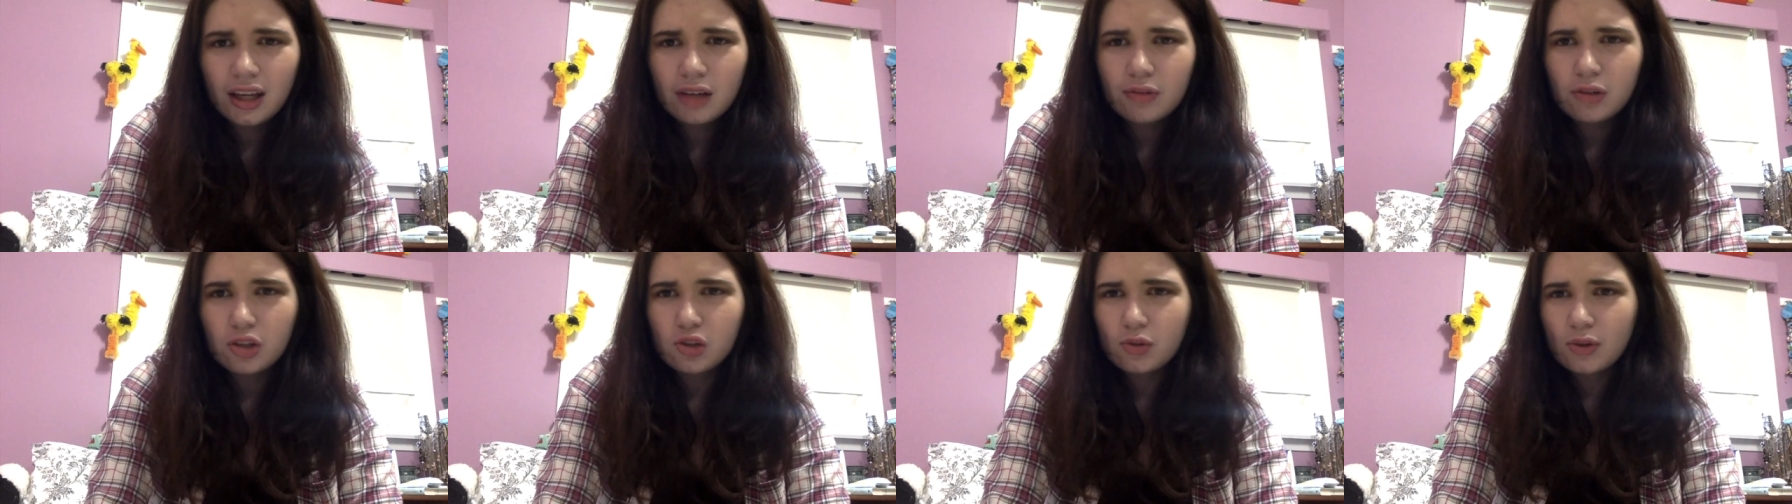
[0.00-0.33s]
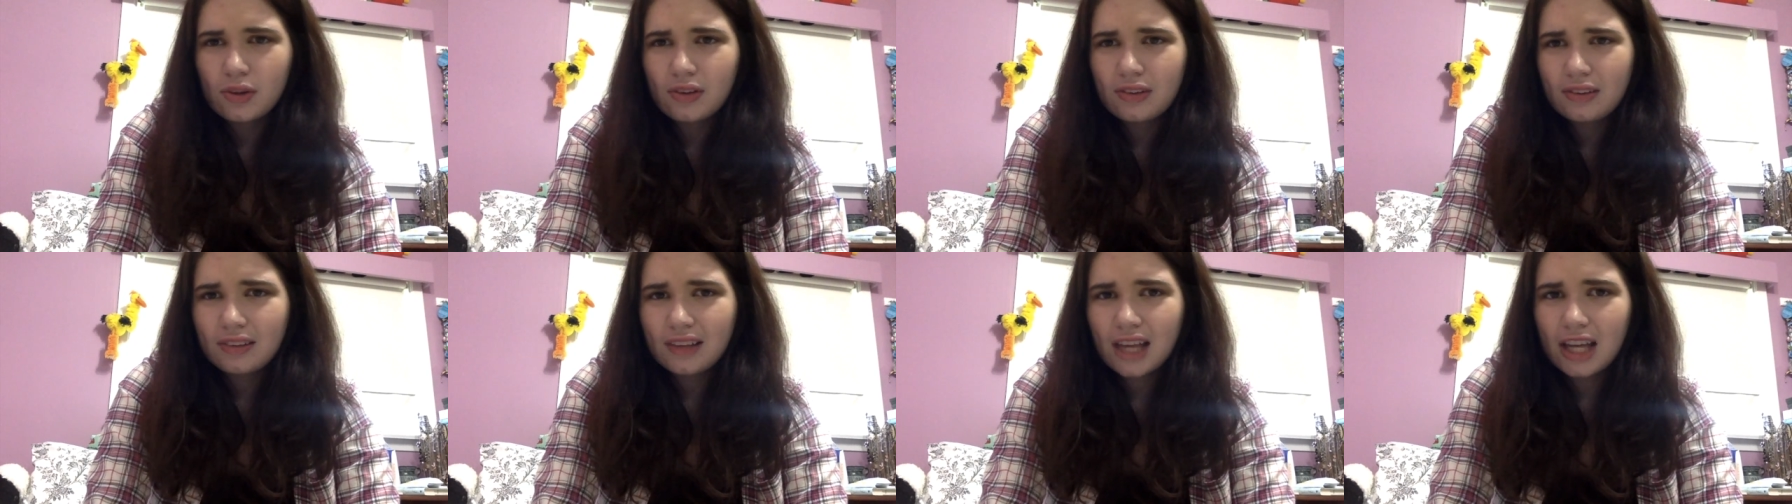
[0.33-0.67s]
which
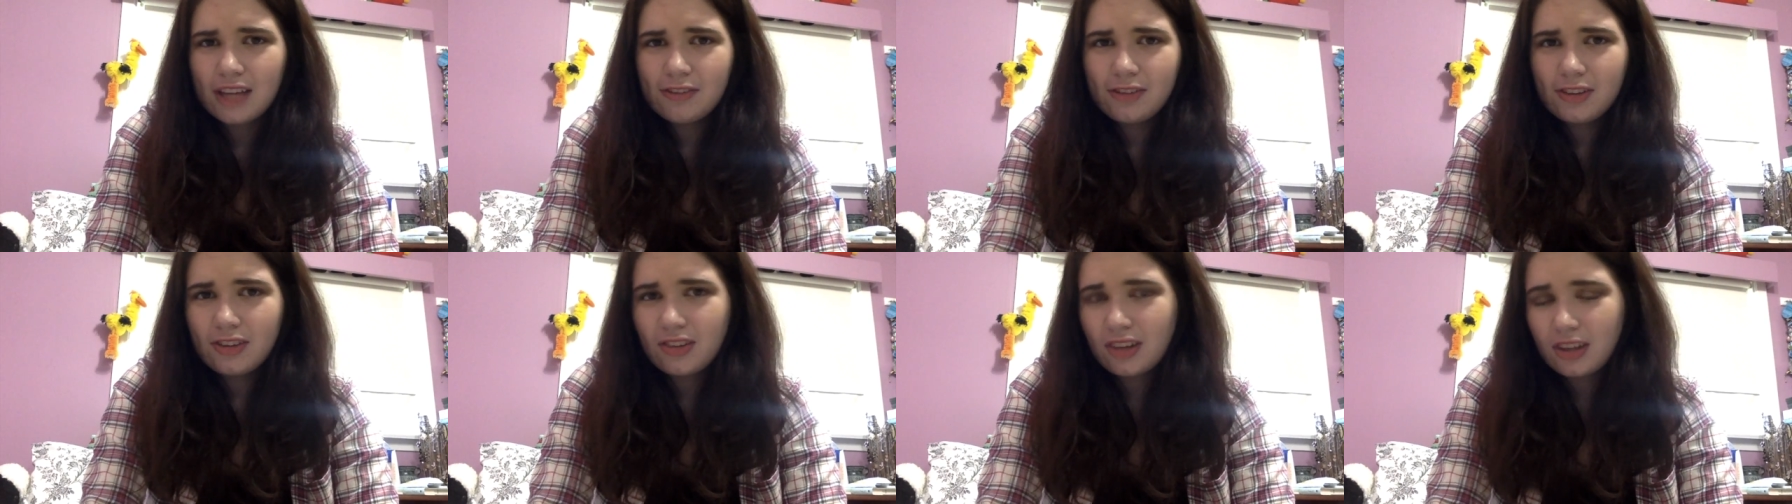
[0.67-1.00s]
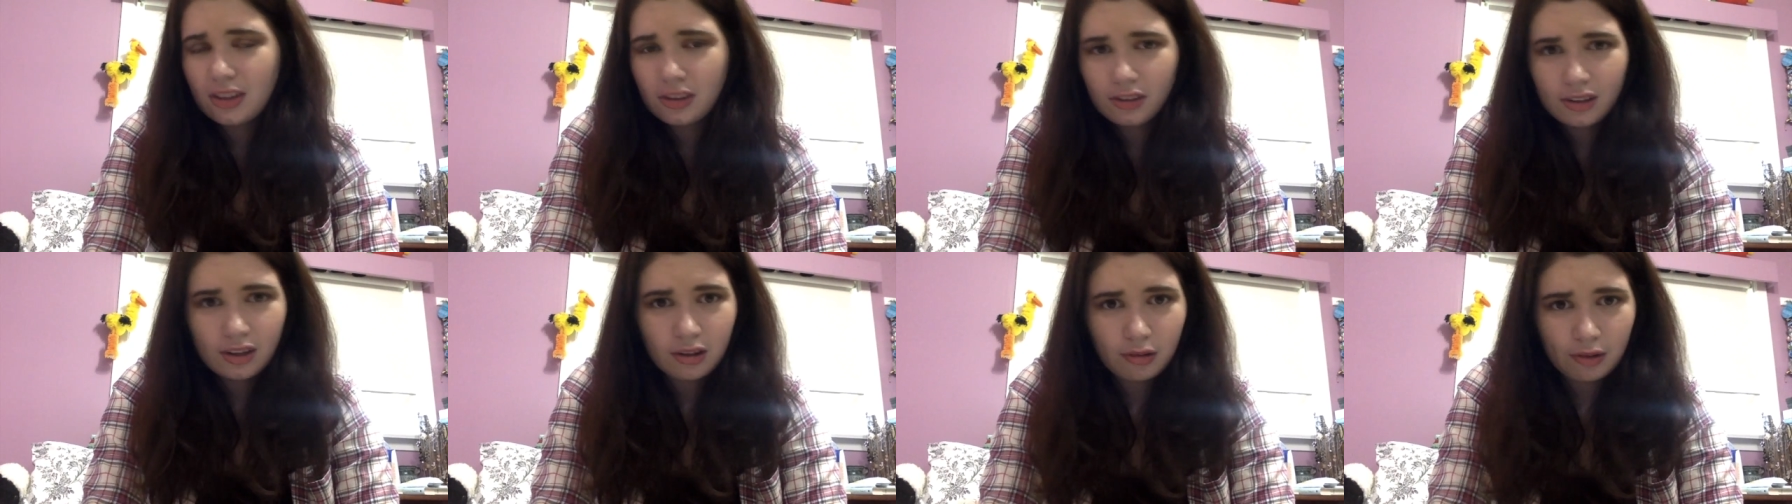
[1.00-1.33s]
was, "Life is
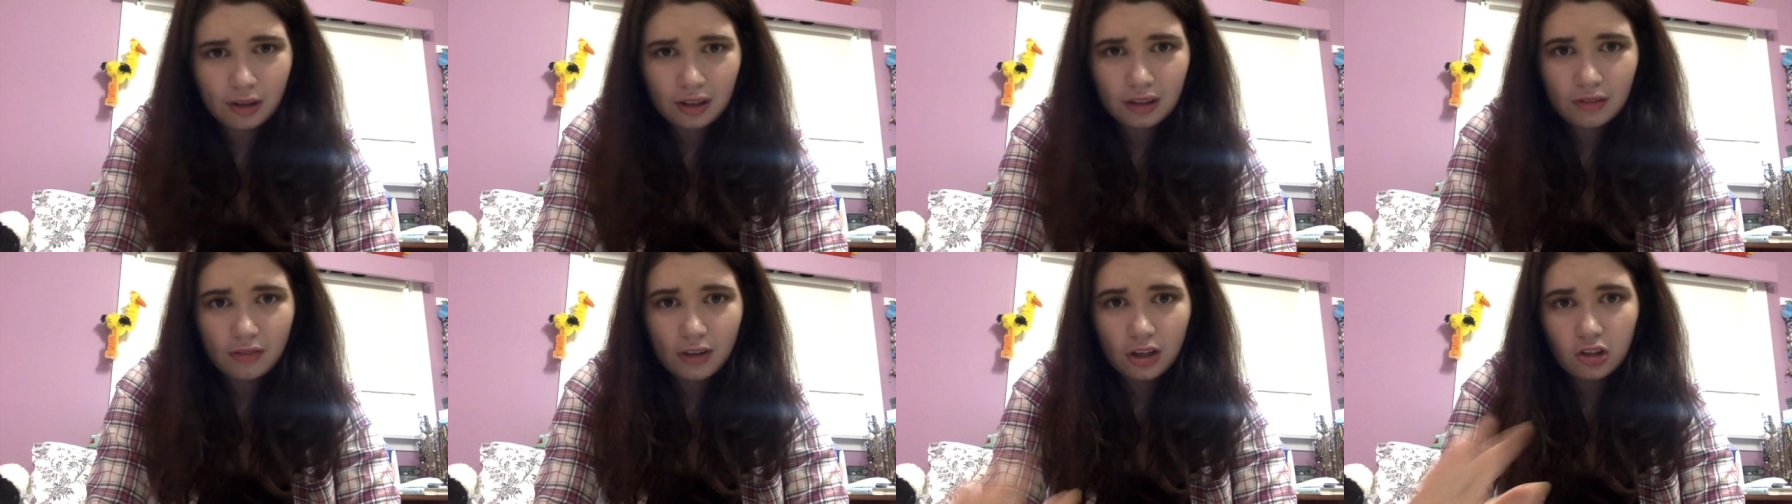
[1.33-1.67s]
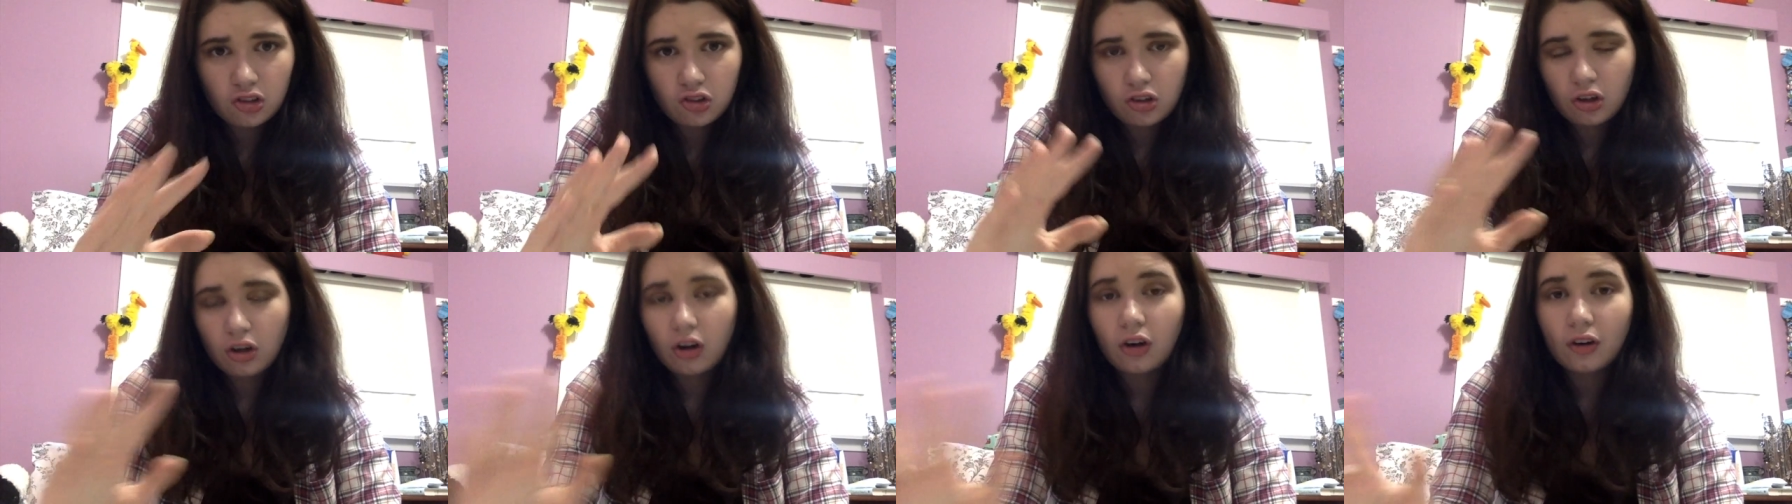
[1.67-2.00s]
either a great
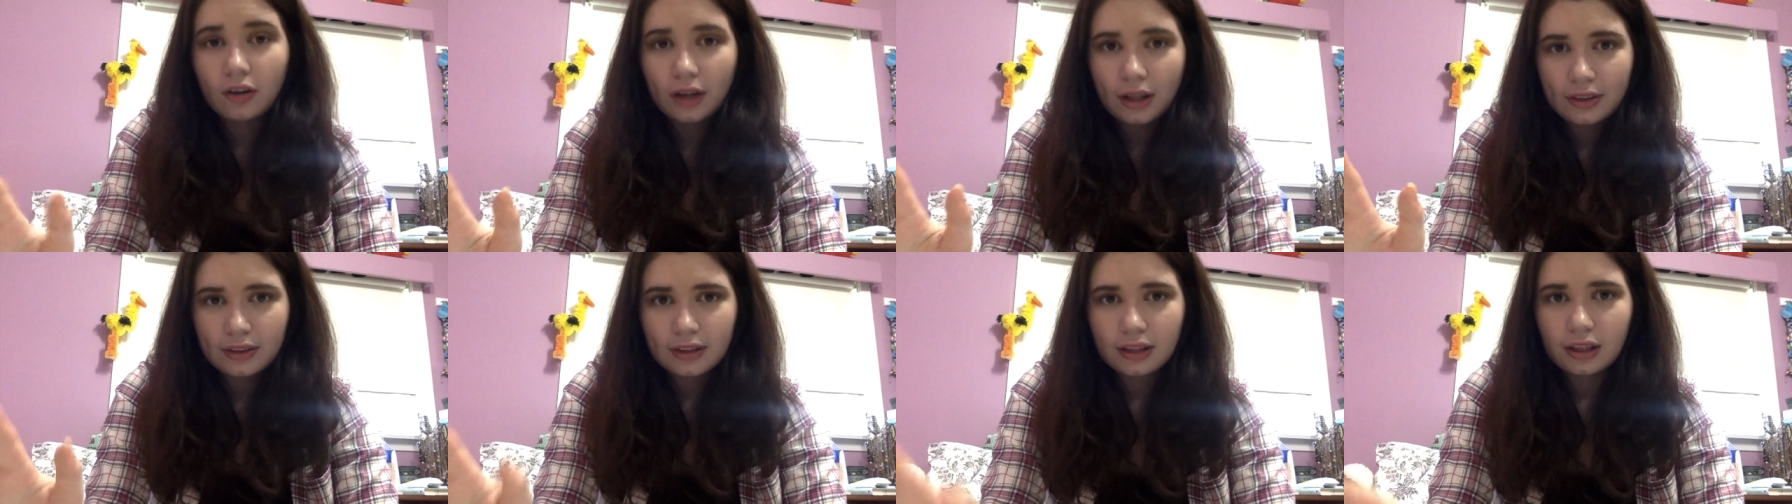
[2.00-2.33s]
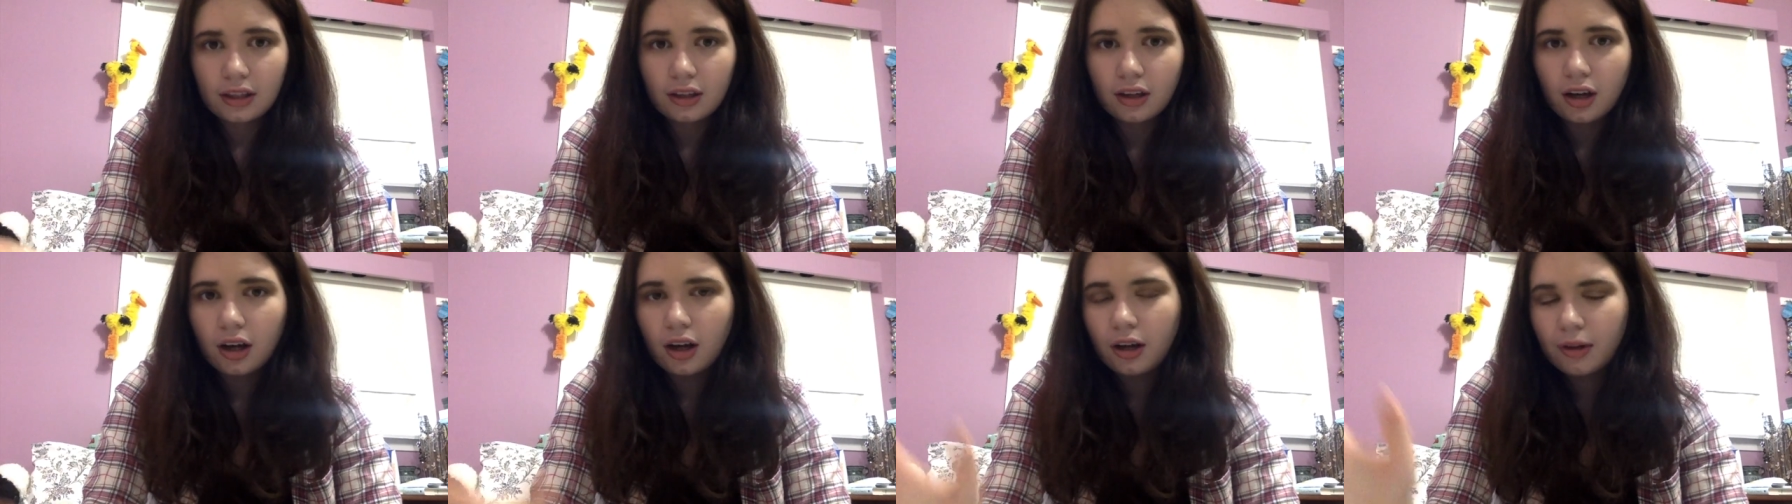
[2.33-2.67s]
adventure or
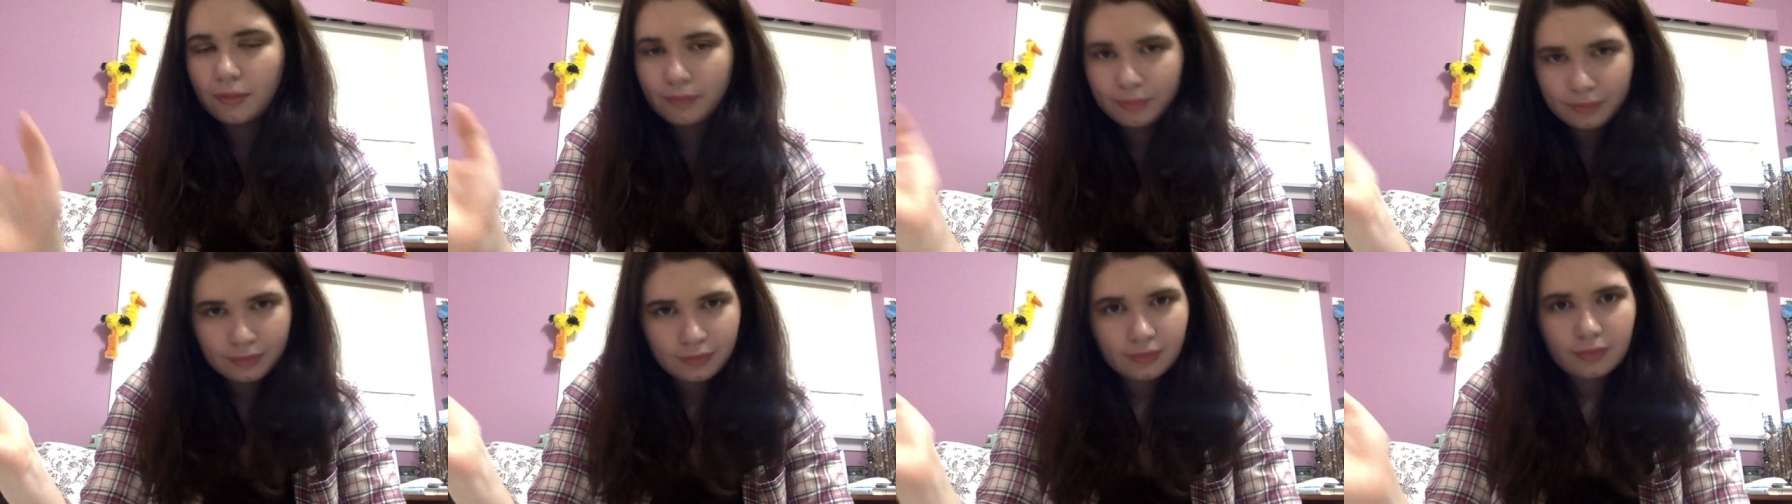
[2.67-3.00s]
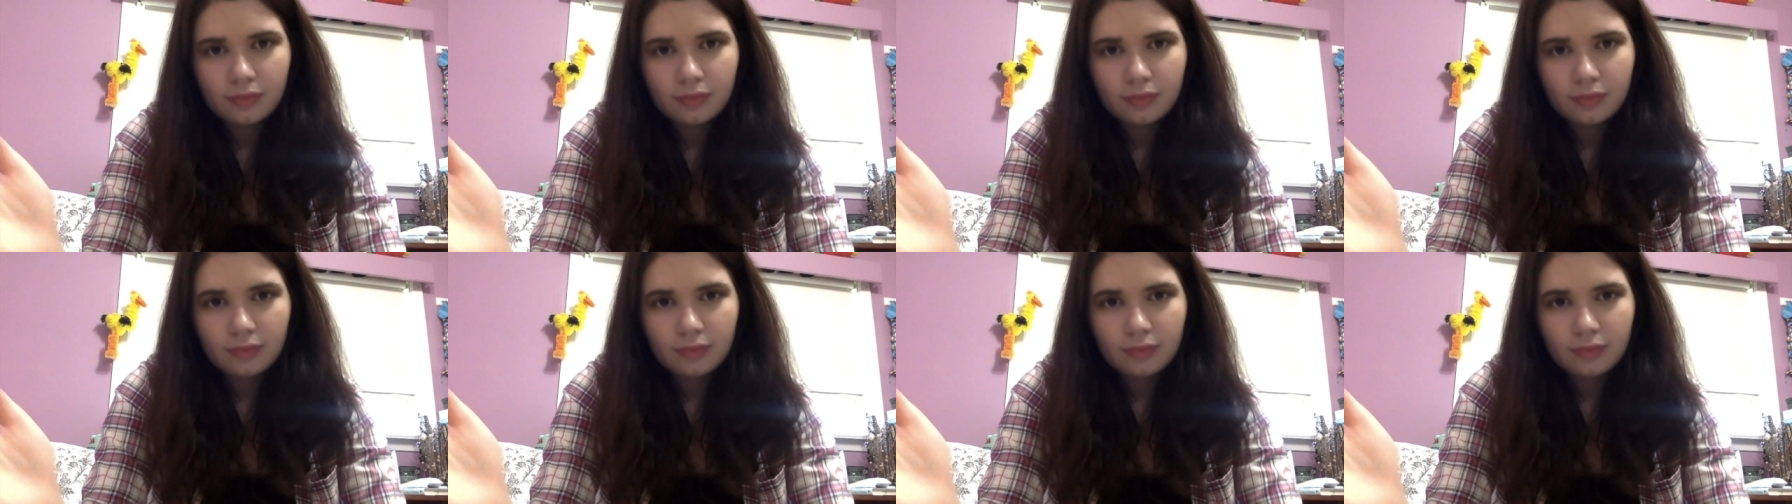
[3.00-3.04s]
nothing at all."